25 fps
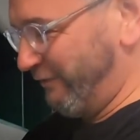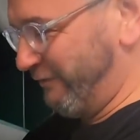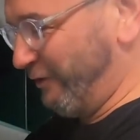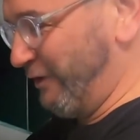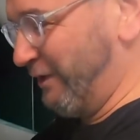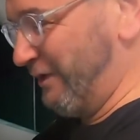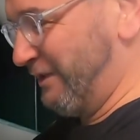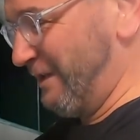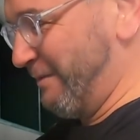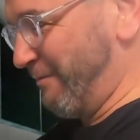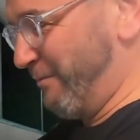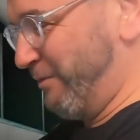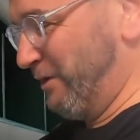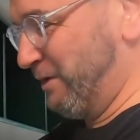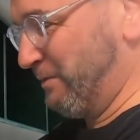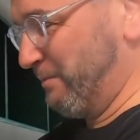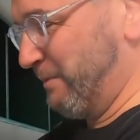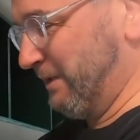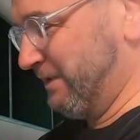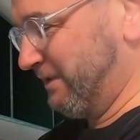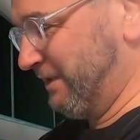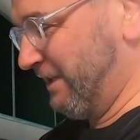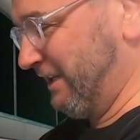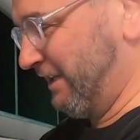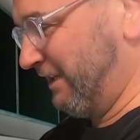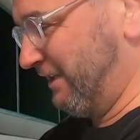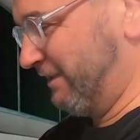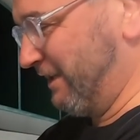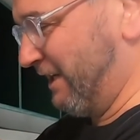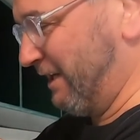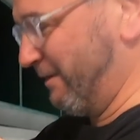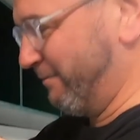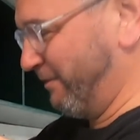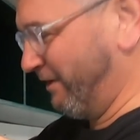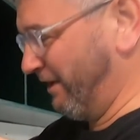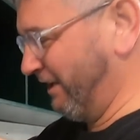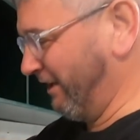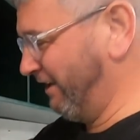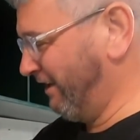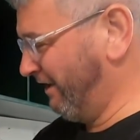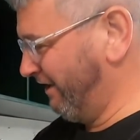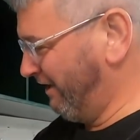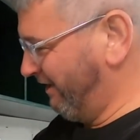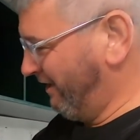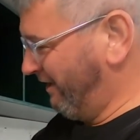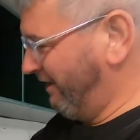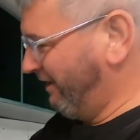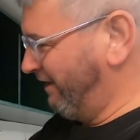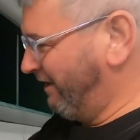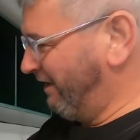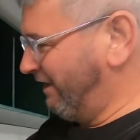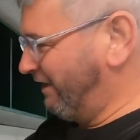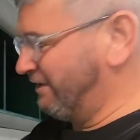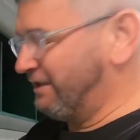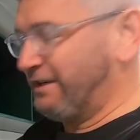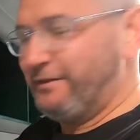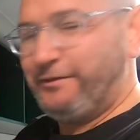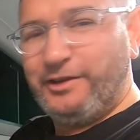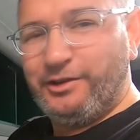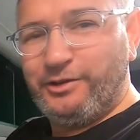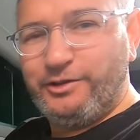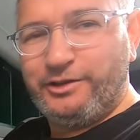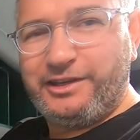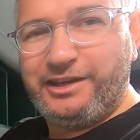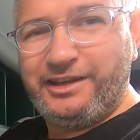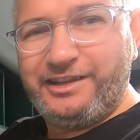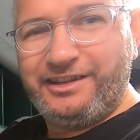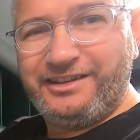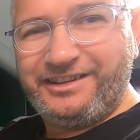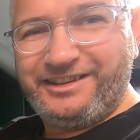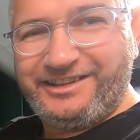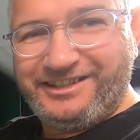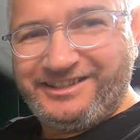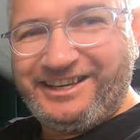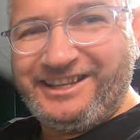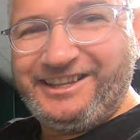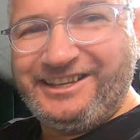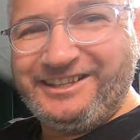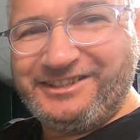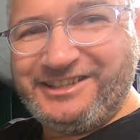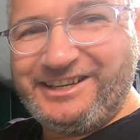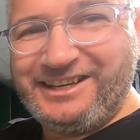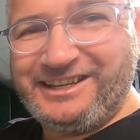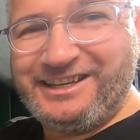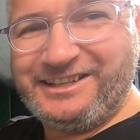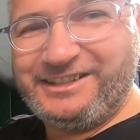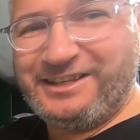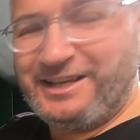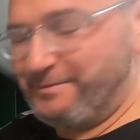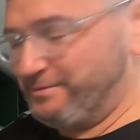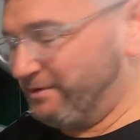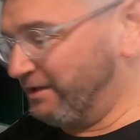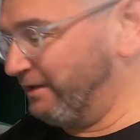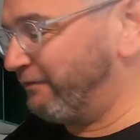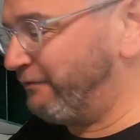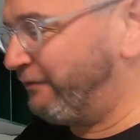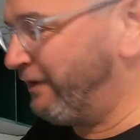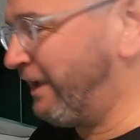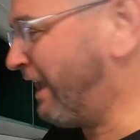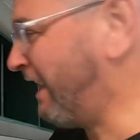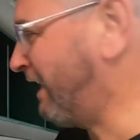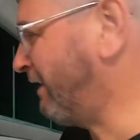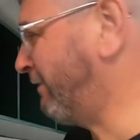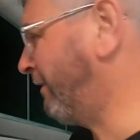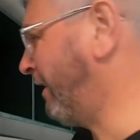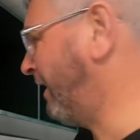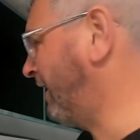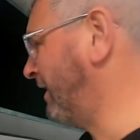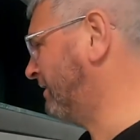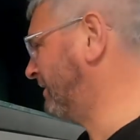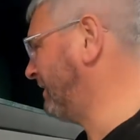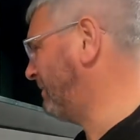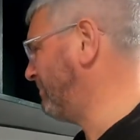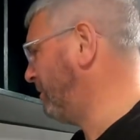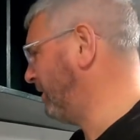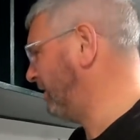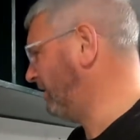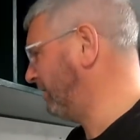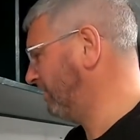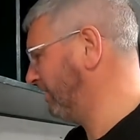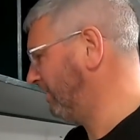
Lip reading: off, for example. Where's my tracking start, right? See, if you look at the Celtic tacky tops, they're very, very similar.